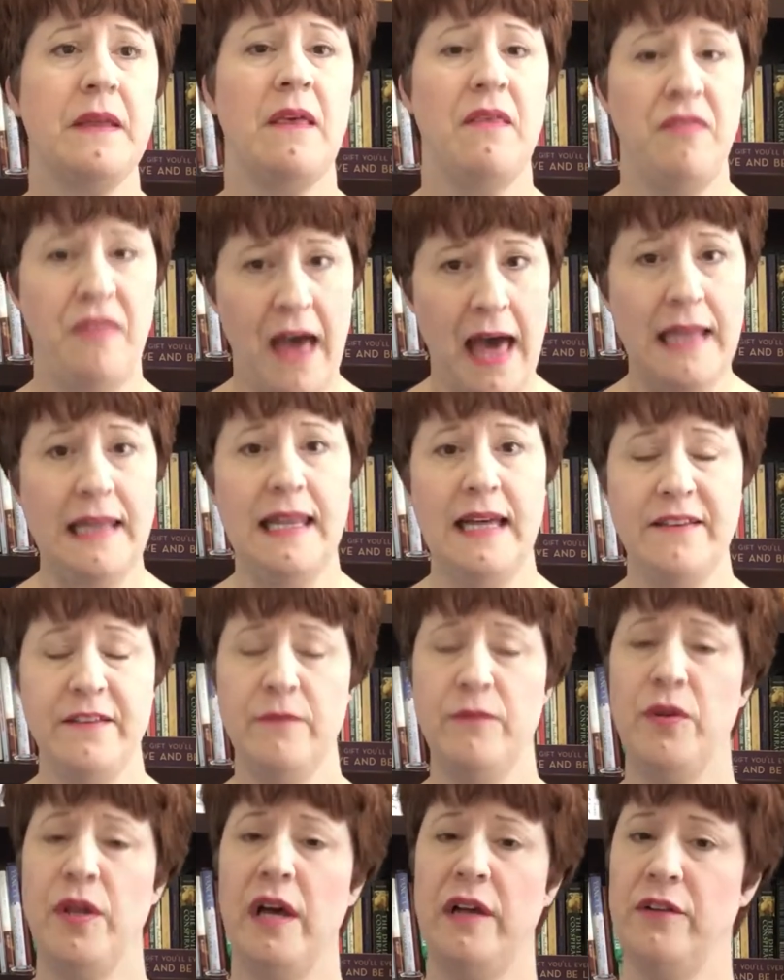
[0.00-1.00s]
That led
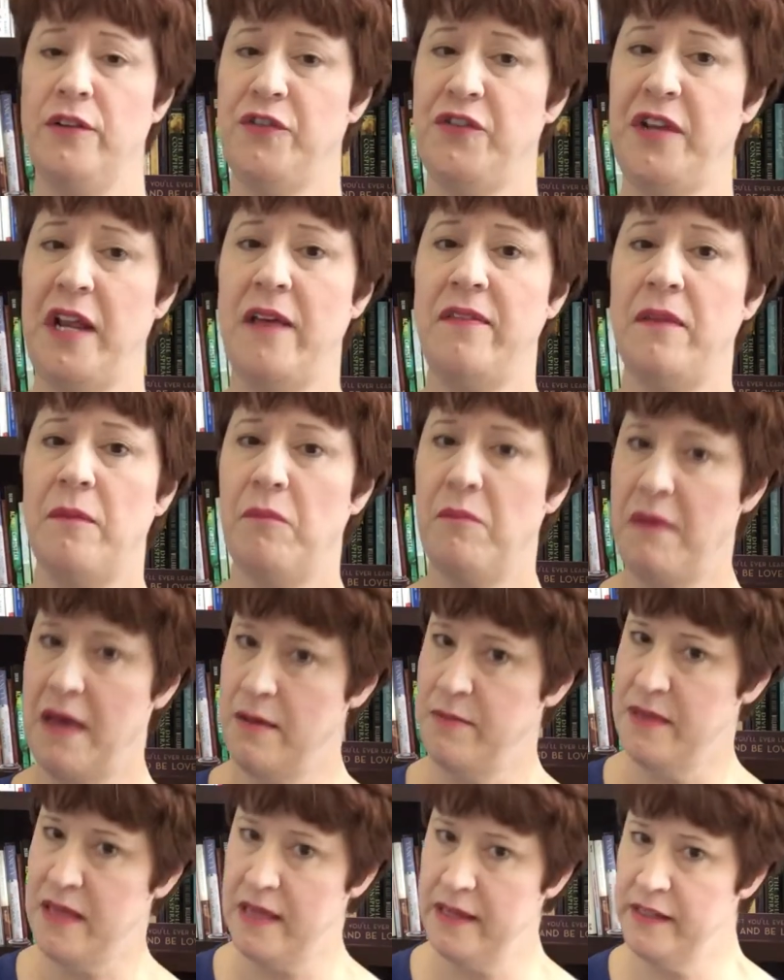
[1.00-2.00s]
them to understand that
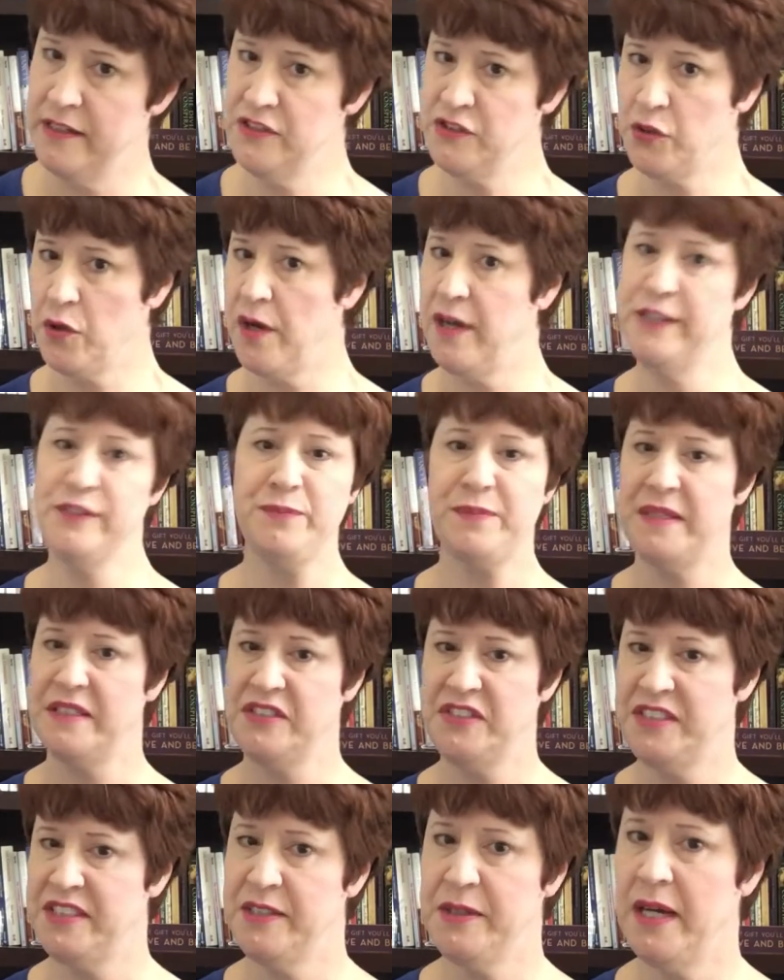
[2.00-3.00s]
maybe that is Christ, but they
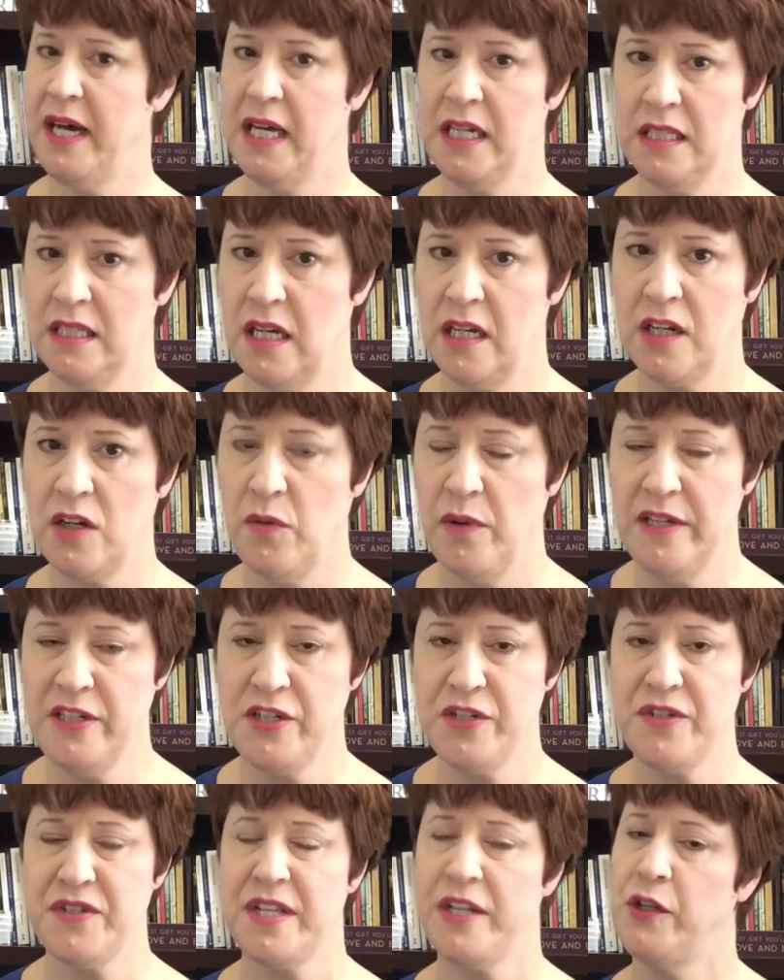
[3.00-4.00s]
still had a lot of
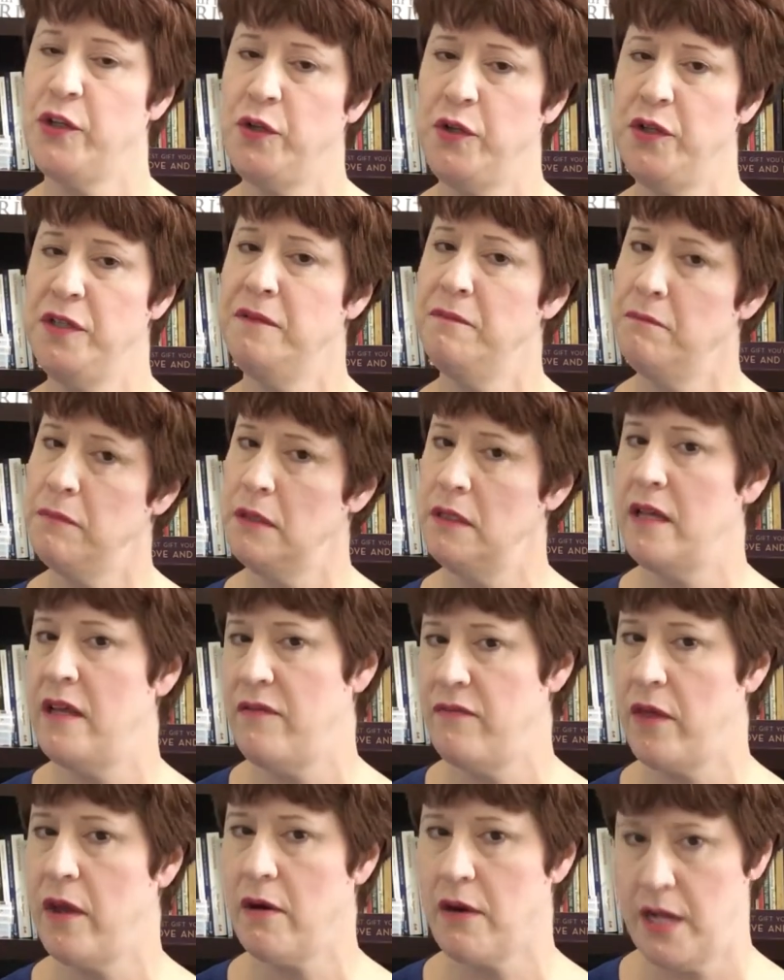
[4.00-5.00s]
questions. They couldn't
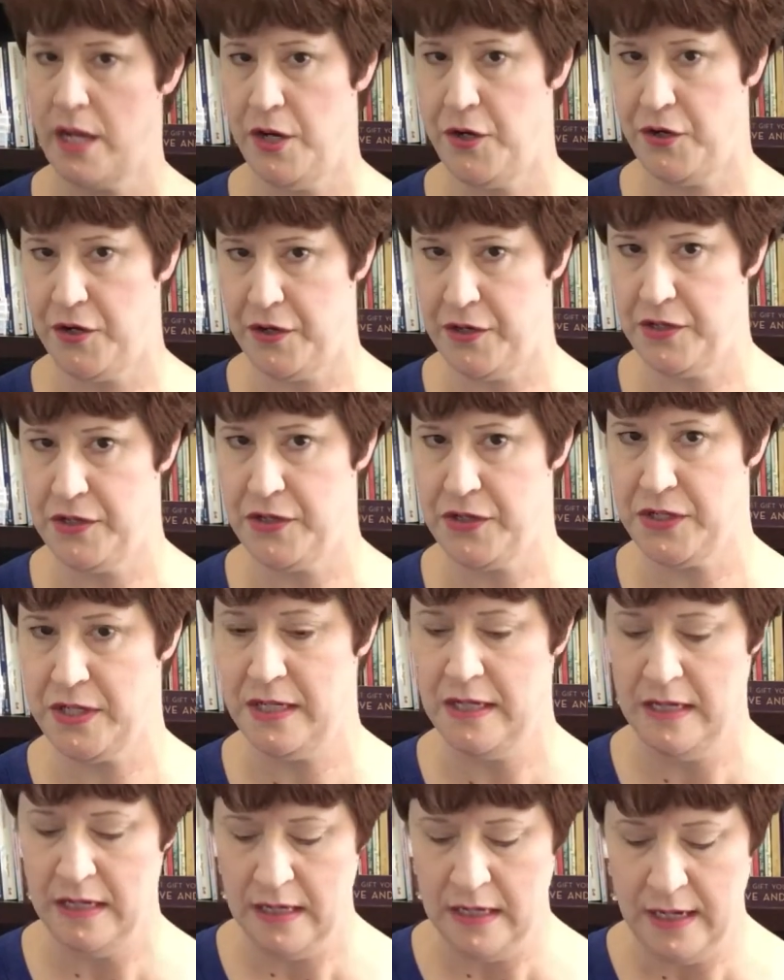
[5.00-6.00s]
believe their
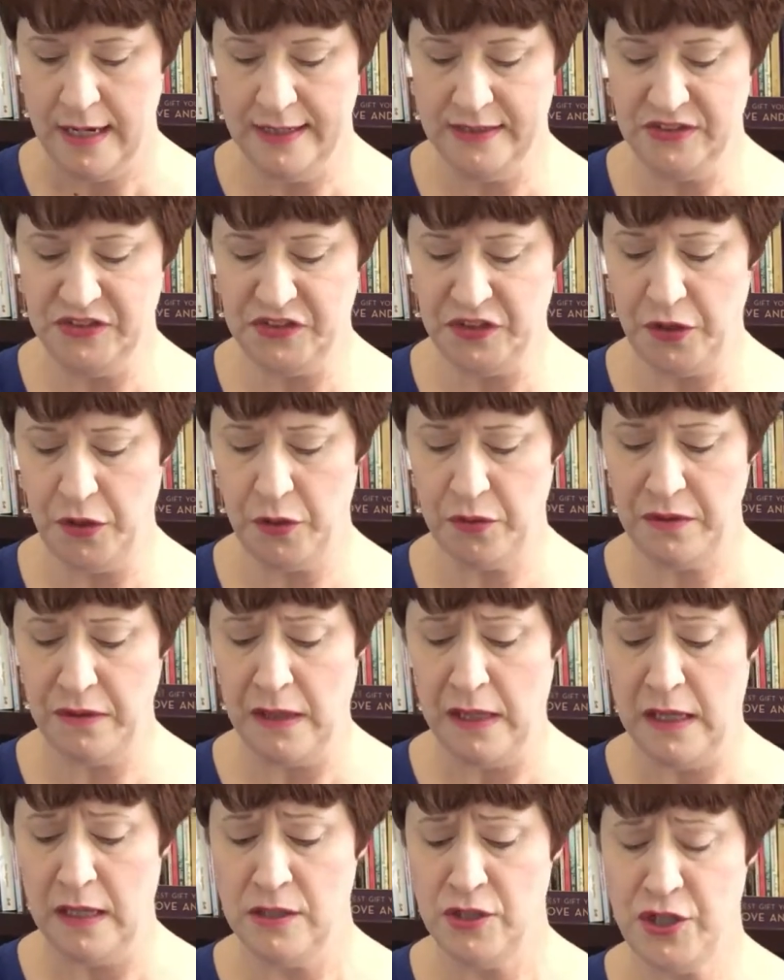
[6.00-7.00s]
ears. And so
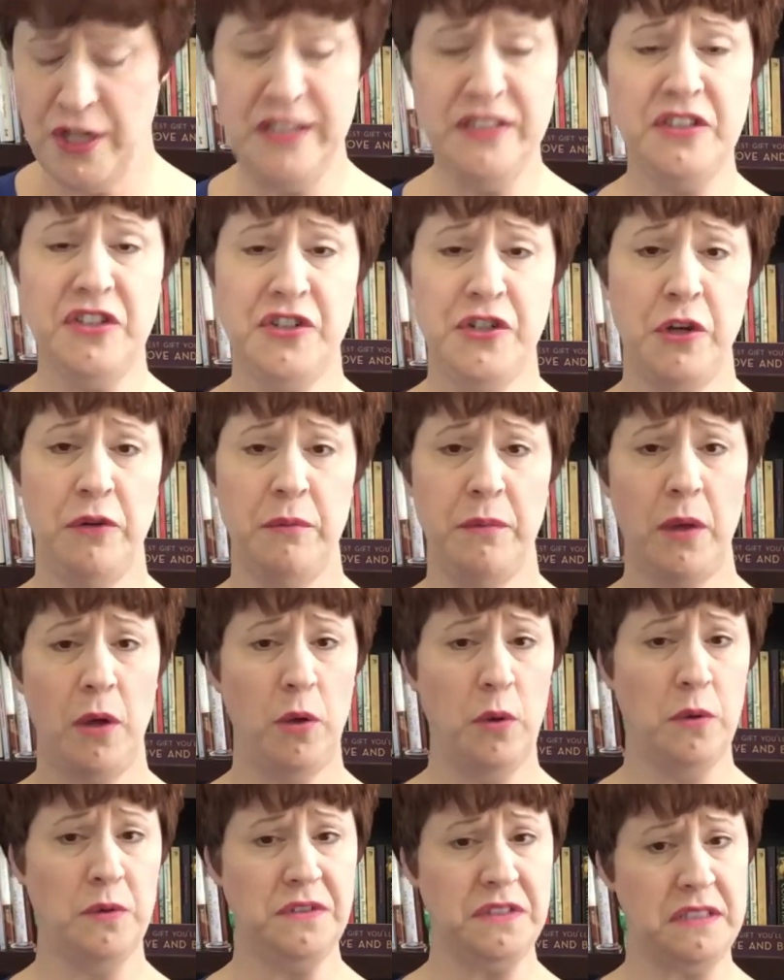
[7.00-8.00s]
Jesus showed them the
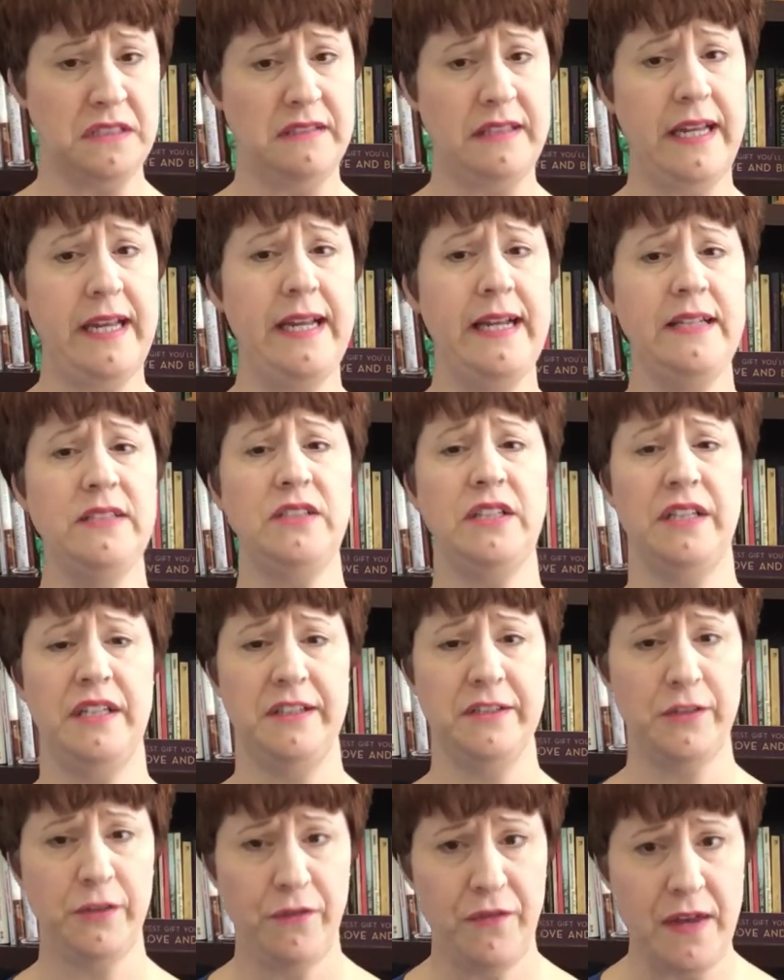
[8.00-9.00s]
holes in his hands and
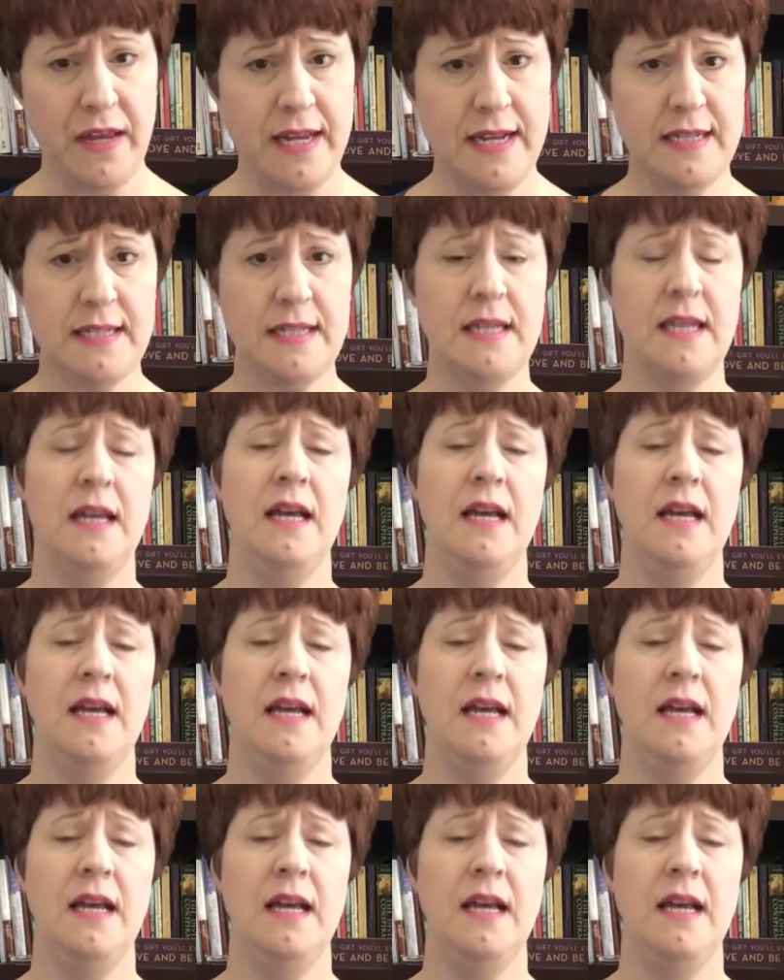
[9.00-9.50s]
in his feet,